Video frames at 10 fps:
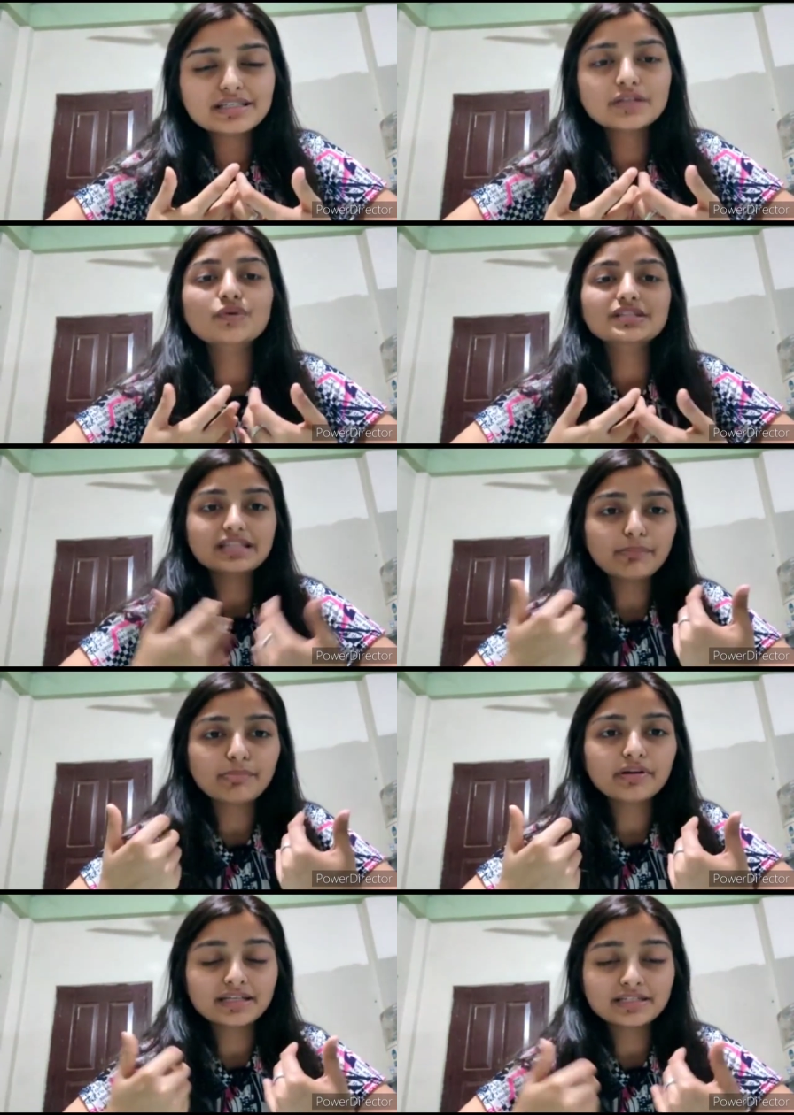sin were
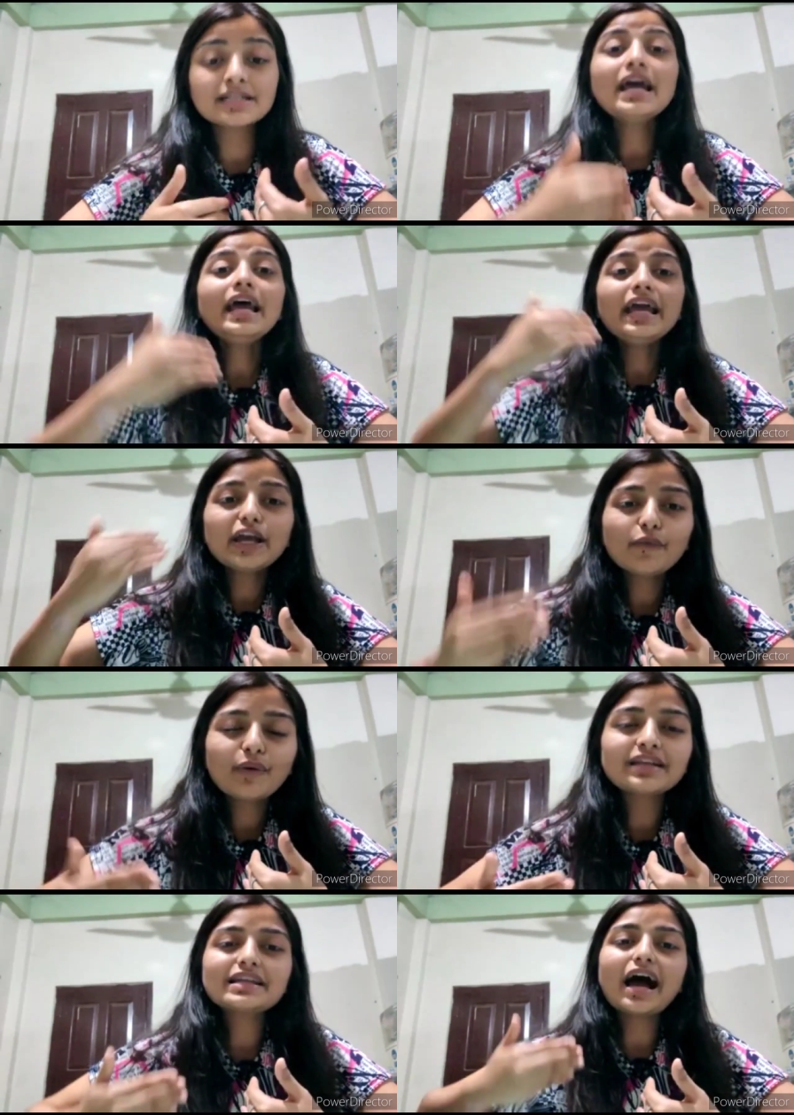separated he went